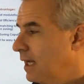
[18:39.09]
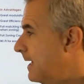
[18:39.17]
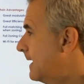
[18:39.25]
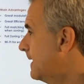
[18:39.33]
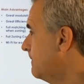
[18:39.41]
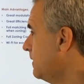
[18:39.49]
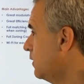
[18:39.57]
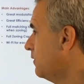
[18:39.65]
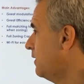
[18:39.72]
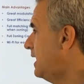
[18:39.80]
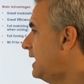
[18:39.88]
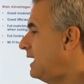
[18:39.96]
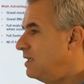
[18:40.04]
Your
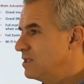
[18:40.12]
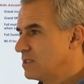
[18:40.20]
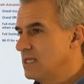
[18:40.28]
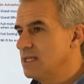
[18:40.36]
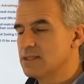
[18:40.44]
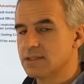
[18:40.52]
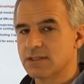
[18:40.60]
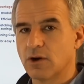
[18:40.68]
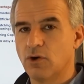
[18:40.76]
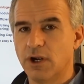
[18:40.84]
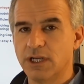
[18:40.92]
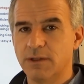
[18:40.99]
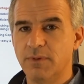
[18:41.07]
heating seasons are
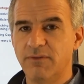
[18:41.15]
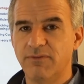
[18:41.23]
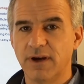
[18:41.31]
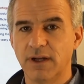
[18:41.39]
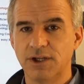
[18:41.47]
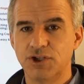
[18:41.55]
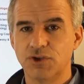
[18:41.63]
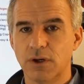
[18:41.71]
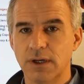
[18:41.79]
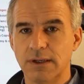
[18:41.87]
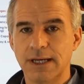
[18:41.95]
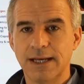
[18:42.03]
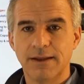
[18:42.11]
going to be fairly short.